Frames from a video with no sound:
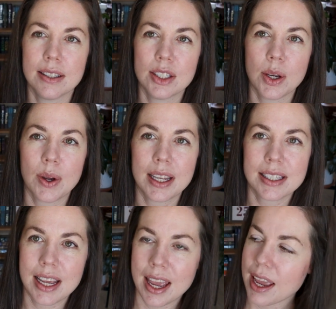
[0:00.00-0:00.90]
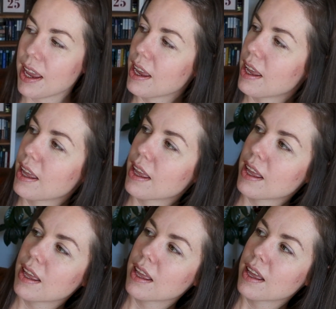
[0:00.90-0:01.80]
So it's a
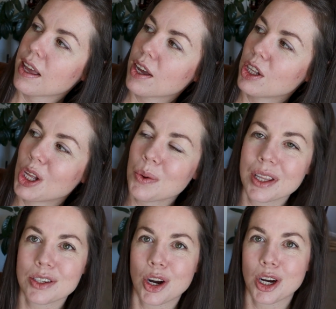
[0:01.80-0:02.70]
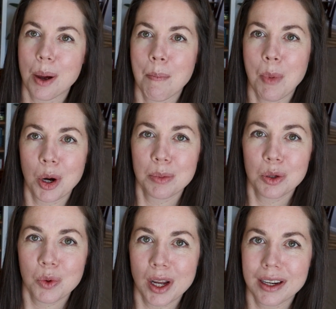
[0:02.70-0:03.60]
glow-in-the-dark
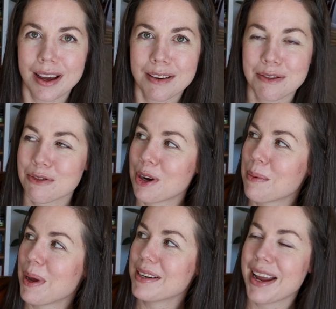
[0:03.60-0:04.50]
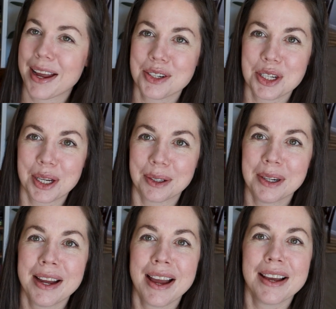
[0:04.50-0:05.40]
marble run from Nat Geo.